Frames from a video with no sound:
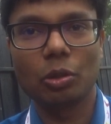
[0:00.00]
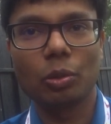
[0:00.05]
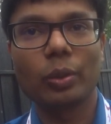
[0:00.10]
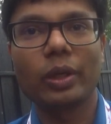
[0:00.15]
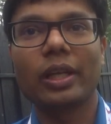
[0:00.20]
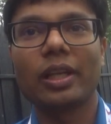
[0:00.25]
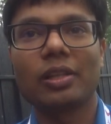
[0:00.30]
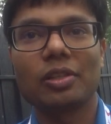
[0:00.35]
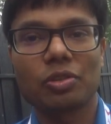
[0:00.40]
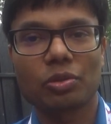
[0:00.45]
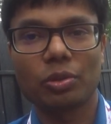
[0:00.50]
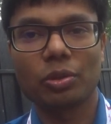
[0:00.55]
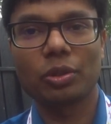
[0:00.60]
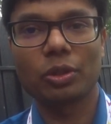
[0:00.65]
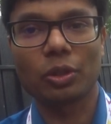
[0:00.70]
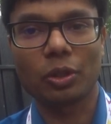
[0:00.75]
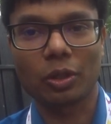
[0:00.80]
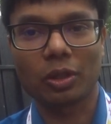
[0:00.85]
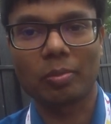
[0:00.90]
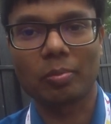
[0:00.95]
No one else is going to
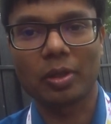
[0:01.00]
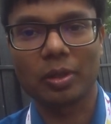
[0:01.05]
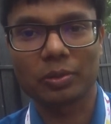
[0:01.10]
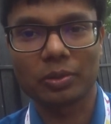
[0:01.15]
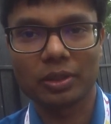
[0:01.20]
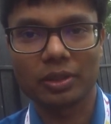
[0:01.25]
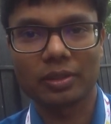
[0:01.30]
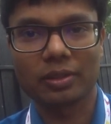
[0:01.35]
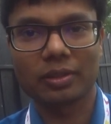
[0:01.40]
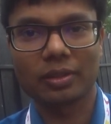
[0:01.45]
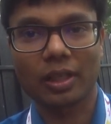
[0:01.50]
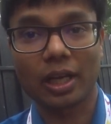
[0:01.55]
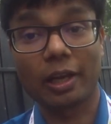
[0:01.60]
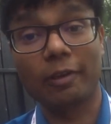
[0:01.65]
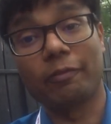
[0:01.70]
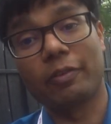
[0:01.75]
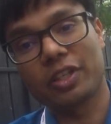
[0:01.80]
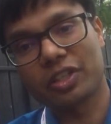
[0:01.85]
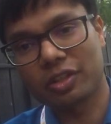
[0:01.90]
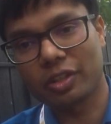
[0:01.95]
talk about it. I
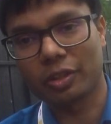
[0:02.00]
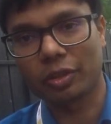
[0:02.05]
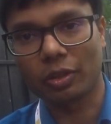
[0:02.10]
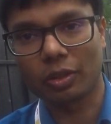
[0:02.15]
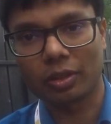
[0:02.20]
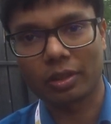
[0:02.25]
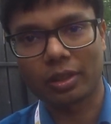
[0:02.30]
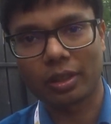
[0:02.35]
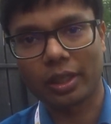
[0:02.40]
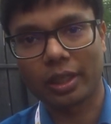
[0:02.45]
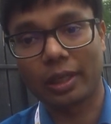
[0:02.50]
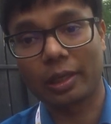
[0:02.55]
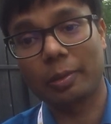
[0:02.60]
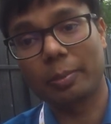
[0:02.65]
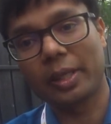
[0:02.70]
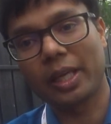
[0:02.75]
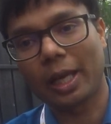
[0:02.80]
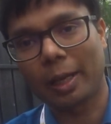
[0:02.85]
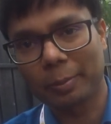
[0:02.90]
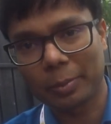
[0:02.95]
wish they talk, and I'll
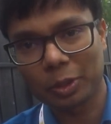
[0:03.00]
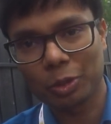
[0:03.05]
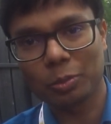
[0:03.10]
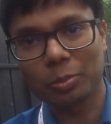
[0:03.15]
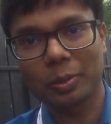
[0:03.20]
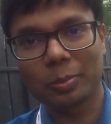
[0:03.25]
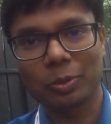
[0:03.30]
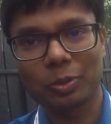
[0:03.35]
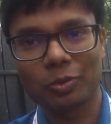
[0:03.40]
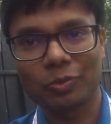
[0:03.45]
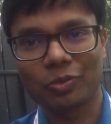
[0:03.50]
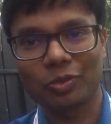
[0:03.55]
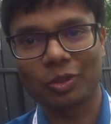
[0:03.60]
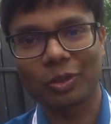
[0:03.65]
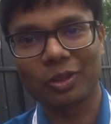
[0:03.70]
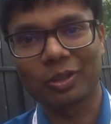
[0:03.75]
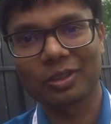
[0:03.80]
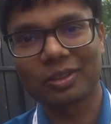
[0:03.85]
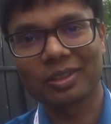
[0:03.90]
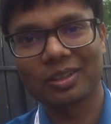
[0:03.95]
be happy to be proved
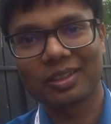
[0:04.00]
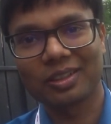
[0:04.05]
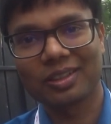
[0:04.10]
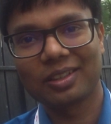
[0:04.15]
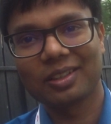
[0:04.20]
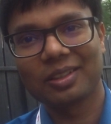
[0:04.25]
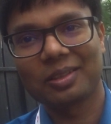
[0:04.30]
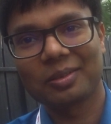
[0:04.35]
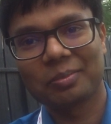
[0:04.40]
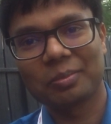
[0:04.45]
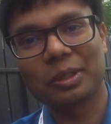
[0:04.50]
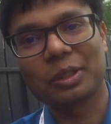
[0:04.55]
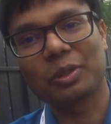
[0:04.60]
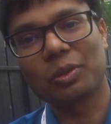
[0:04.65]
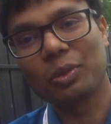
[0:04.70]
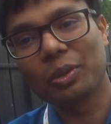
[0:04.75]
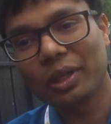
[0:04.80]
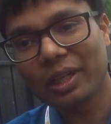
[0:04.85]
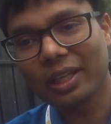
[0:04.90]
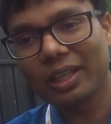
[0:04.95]
wrong. But
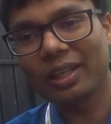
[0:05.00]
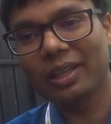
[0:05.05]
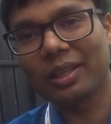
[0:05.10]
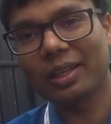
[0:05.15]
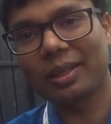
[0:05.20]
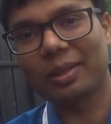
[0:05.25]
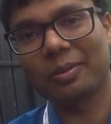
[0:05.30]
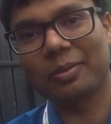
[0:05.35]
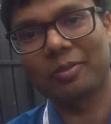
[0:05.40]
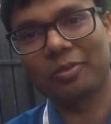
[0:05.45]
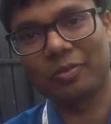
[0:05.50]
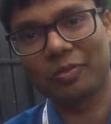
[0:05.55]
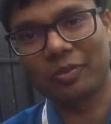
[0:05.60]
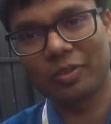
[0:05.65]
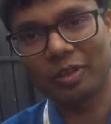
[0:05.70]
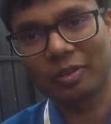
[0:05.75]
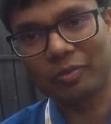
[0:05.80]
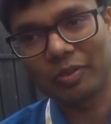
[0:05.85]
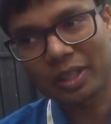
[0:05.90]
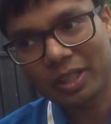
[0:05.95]
only
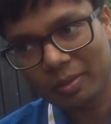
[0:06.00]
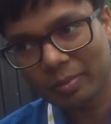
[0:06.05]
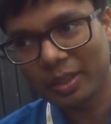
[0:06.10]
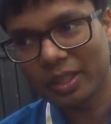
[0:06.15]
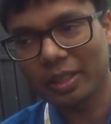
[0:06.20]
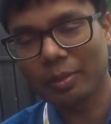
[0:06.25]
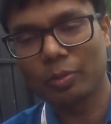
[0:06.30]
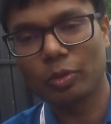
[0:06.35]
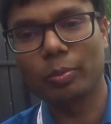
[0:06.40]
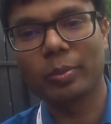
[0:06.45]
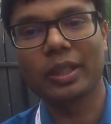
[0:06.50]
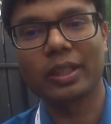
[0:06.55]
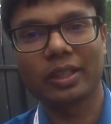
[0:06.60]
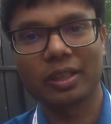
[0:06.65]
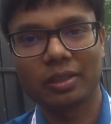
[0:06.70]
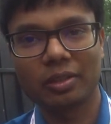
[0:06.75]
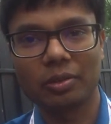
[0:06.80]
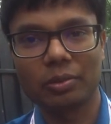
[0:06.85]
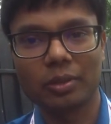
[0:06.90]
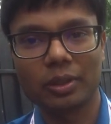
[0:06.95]
the Wikimedia movement
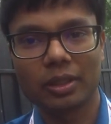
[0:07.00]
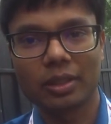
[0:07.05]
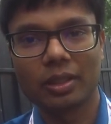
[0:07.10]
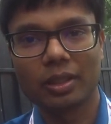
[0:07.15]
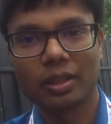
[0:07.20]
can do it.